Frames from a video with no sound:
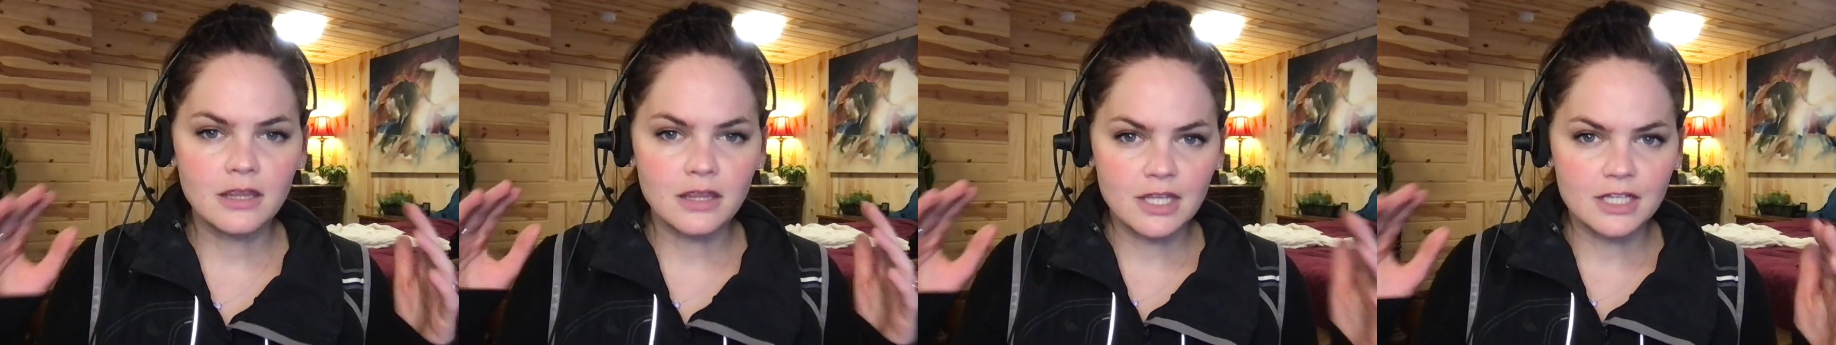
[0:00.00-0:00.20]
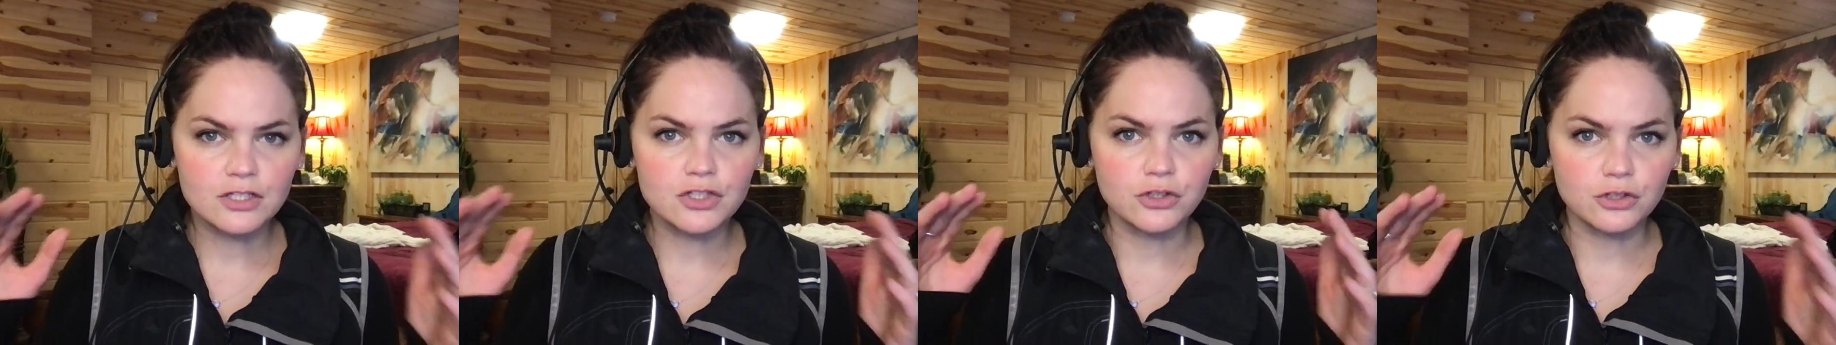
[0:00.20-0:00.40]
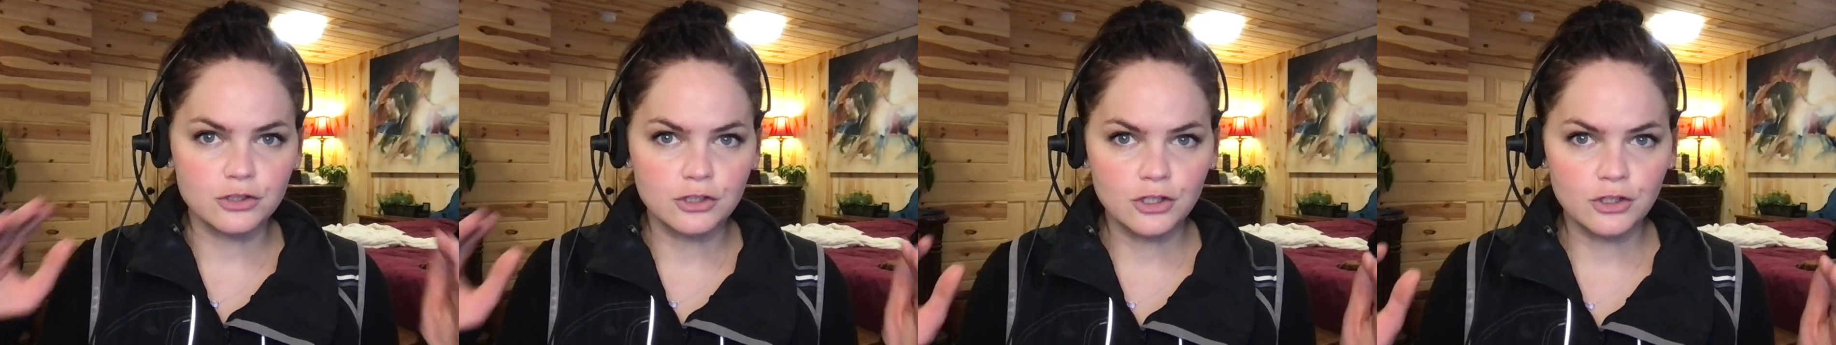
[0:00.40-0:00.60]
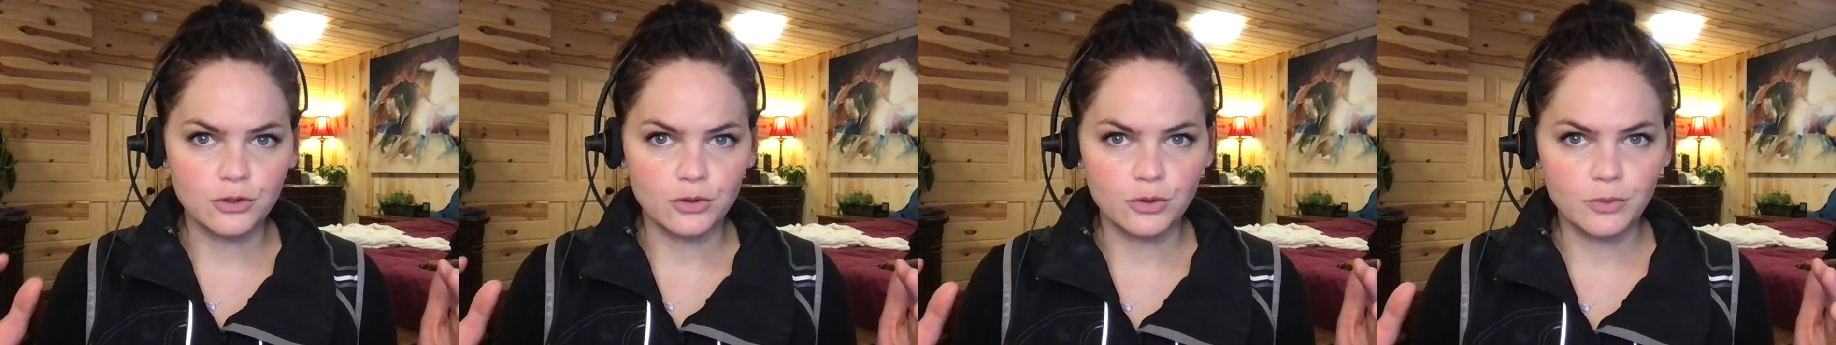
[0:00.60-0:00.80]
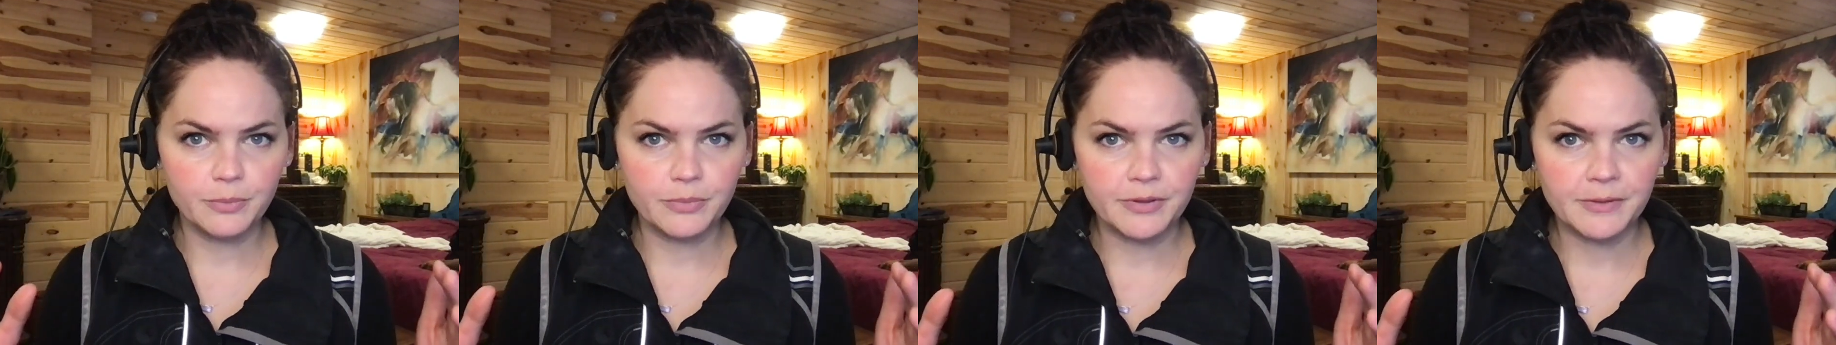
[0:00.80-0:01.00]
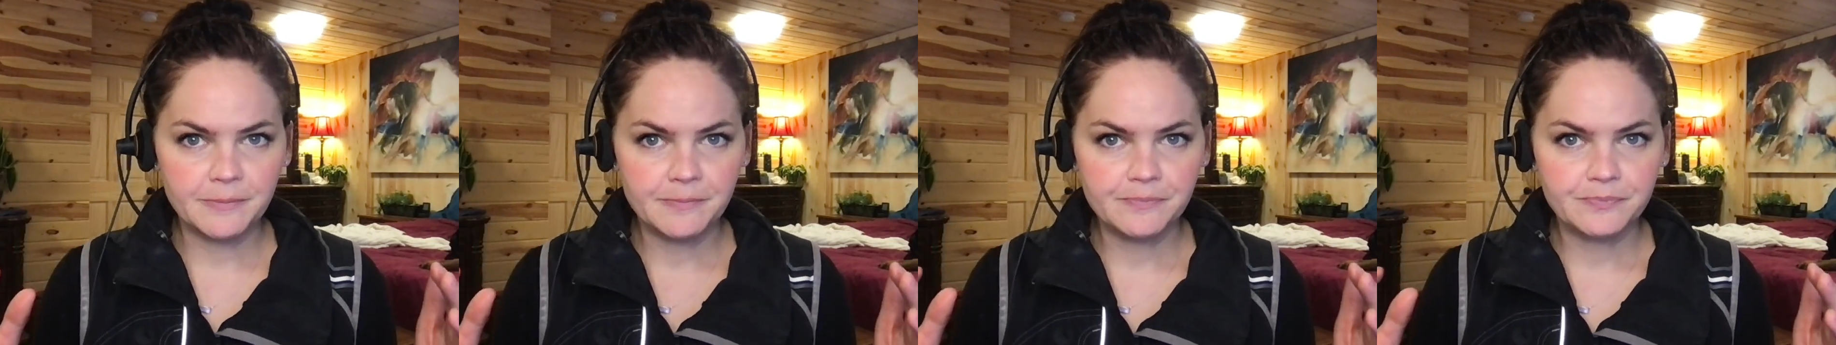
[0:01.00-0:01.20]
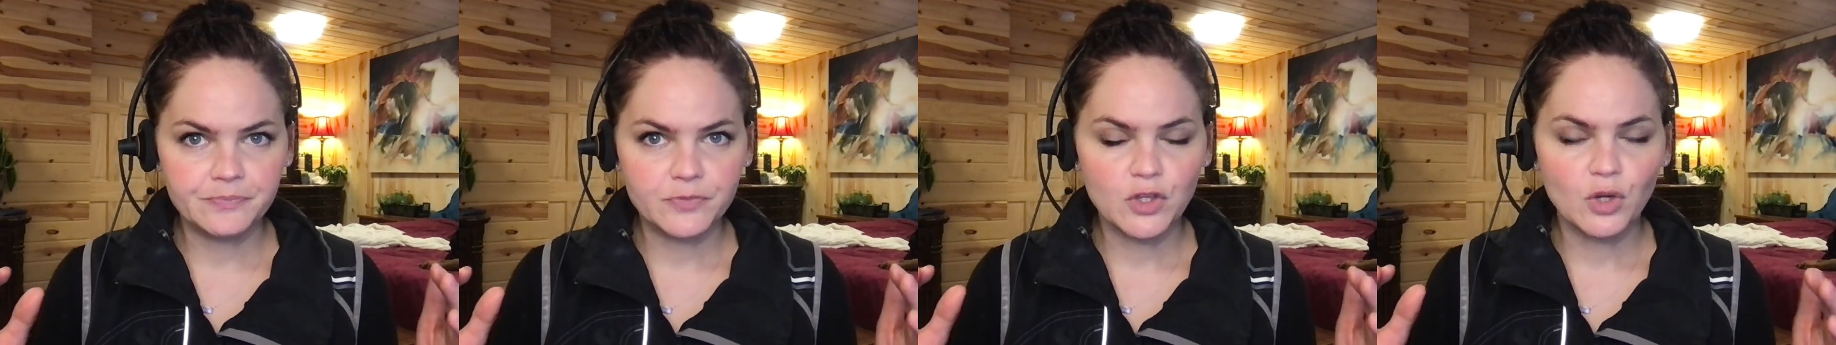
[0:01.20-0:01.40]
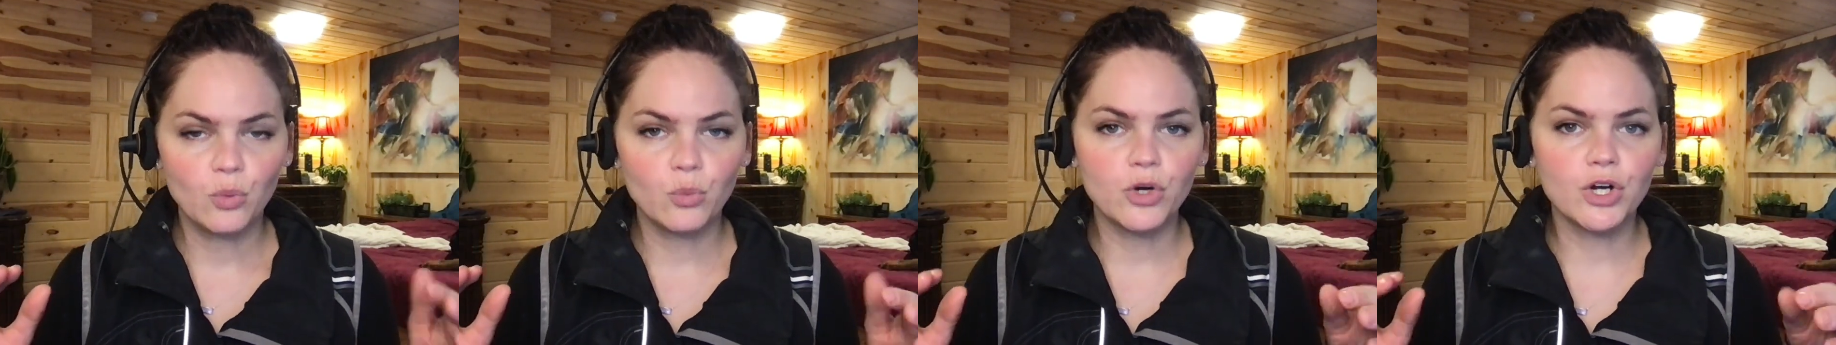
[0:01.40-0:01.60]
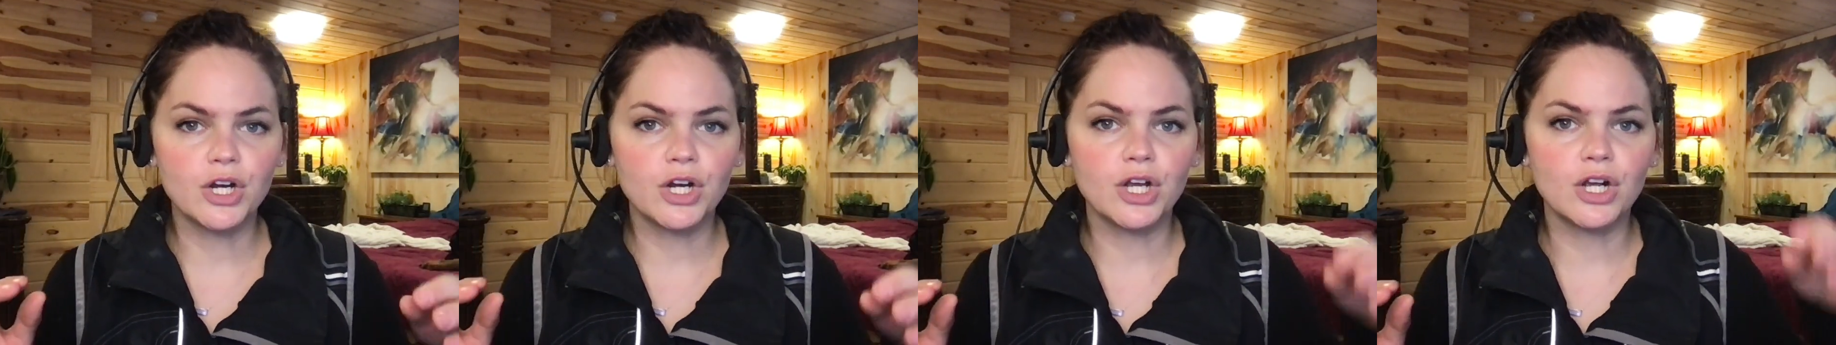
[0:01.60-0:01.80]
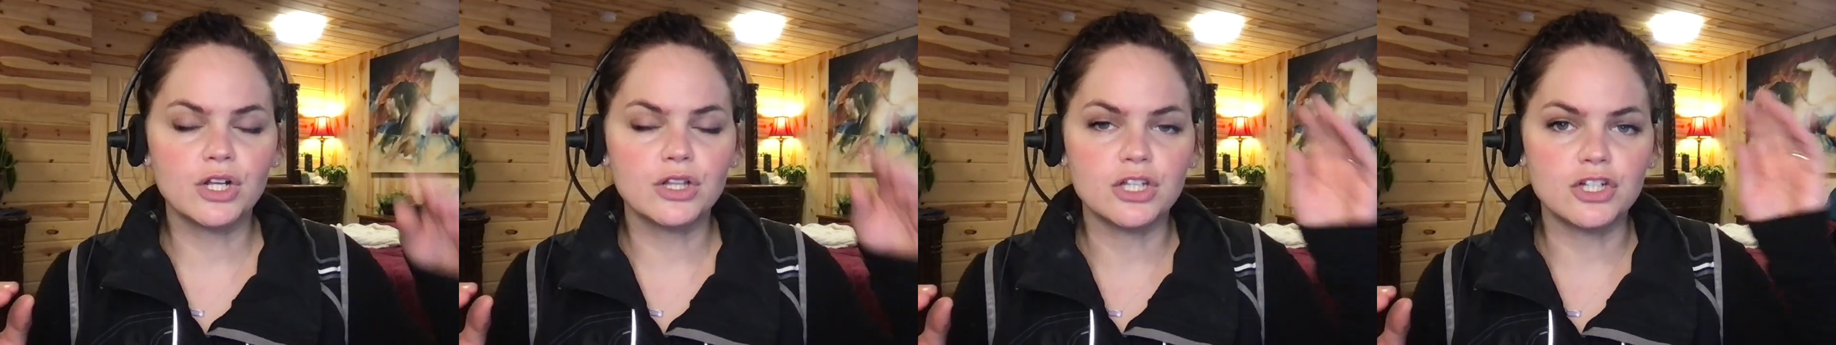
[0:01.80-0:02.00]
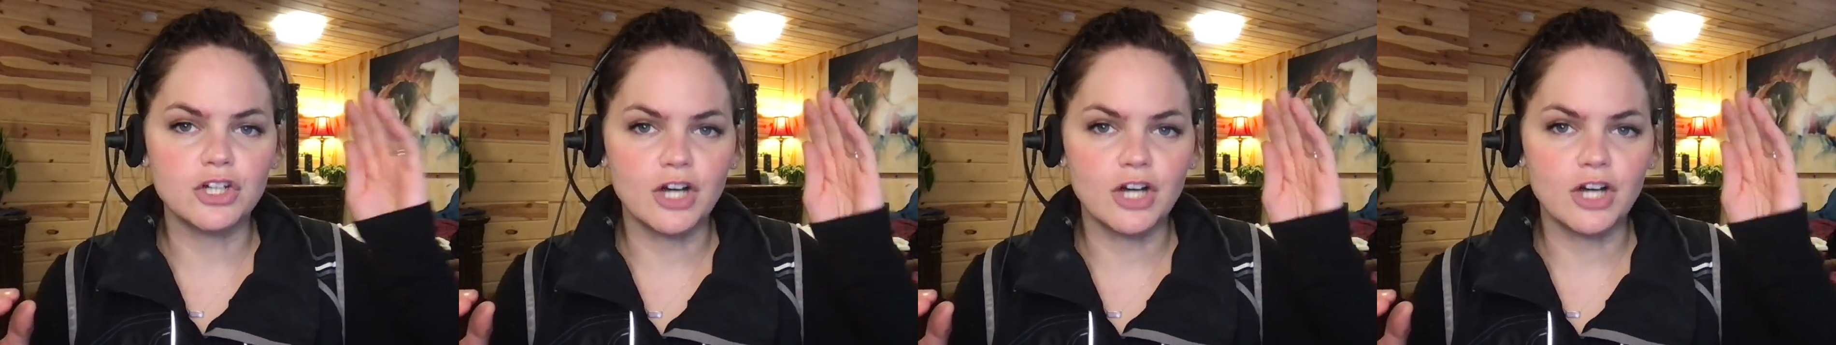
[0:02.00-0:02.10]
this loop, the